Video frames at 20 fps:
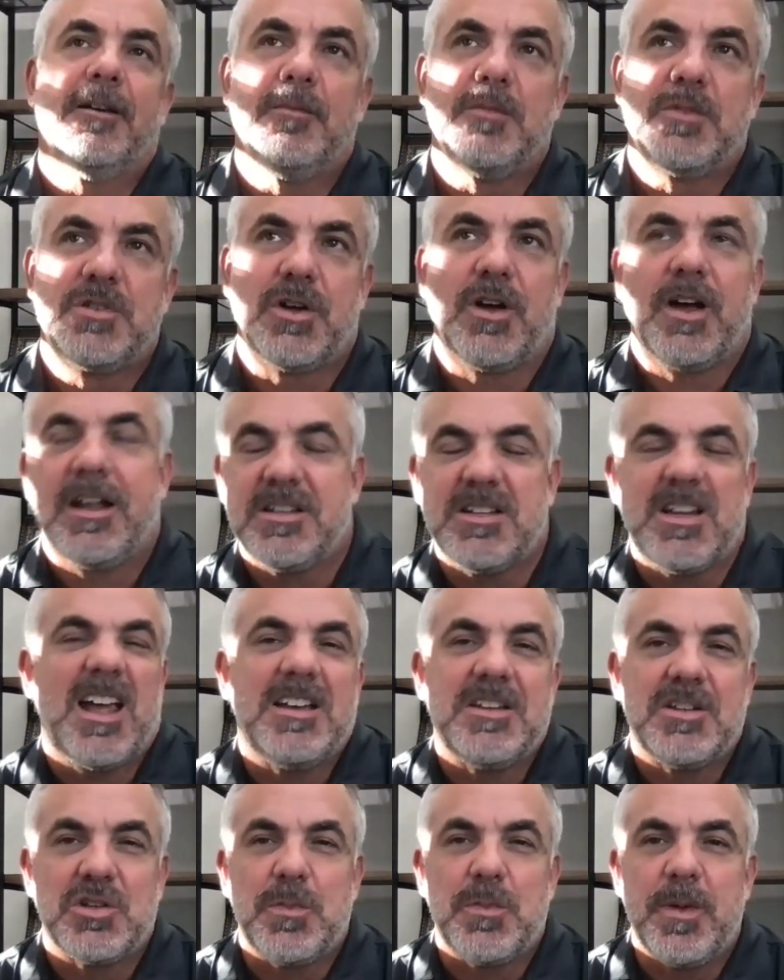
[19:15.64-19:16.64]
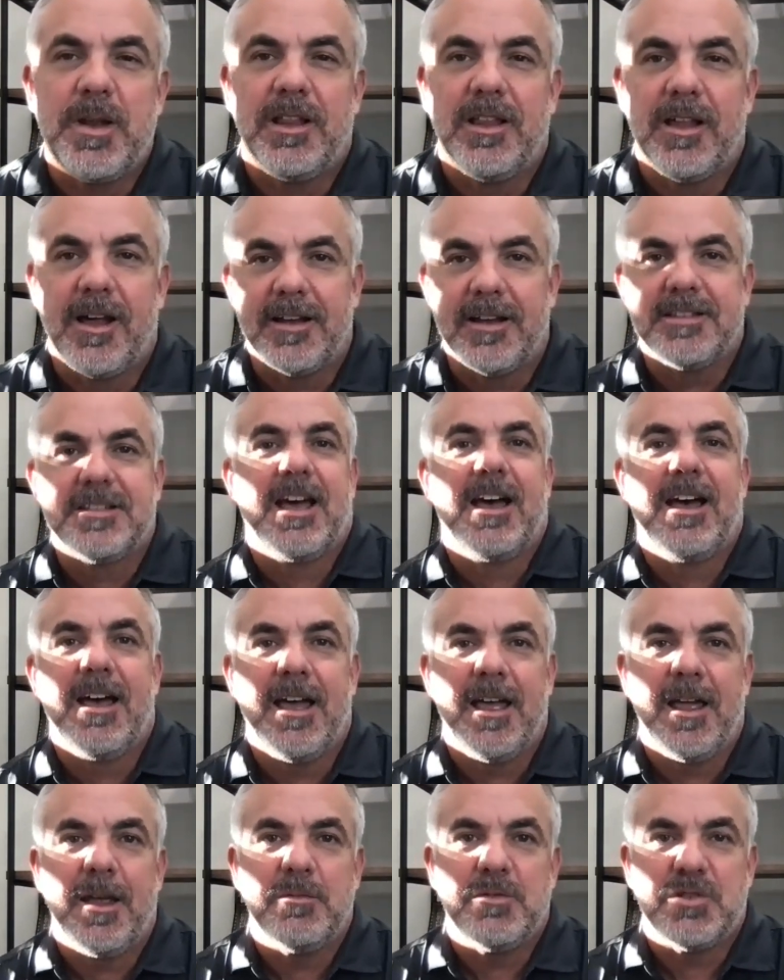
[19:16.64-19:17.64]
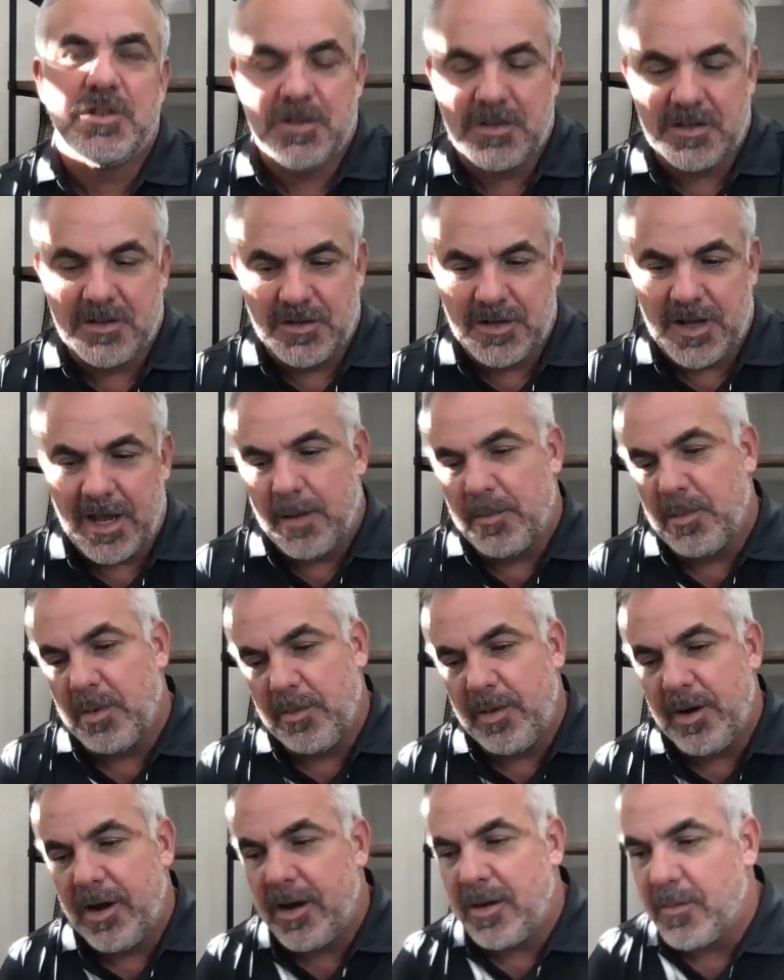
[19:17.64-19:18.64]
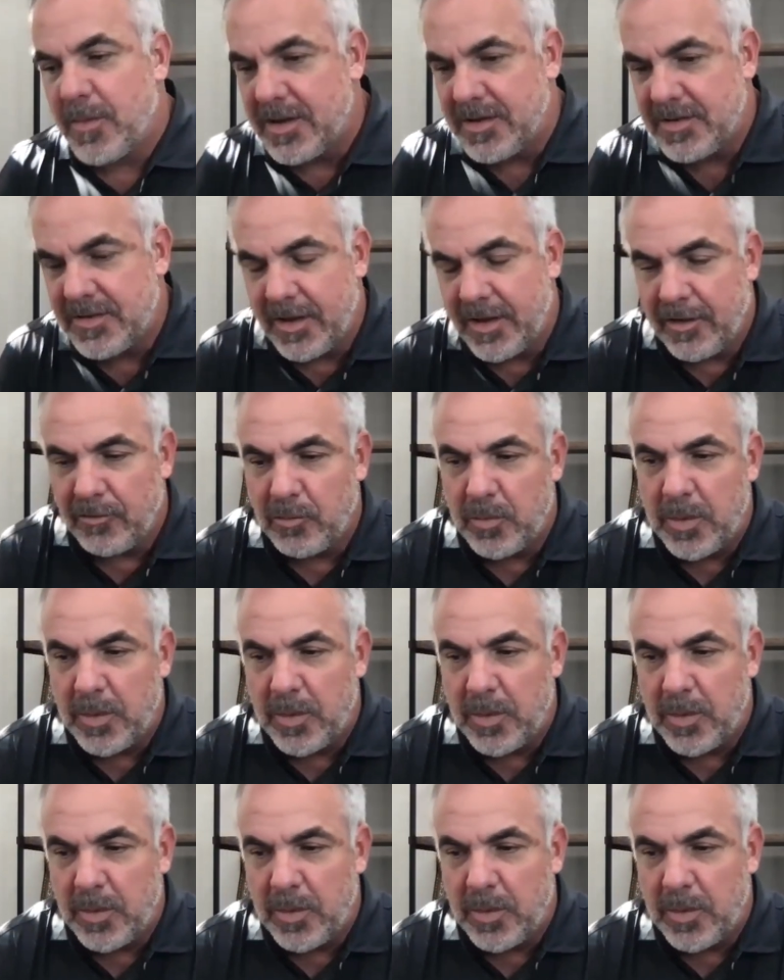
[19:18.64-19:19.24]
so I just spent a lot of time just kind of preparing myself.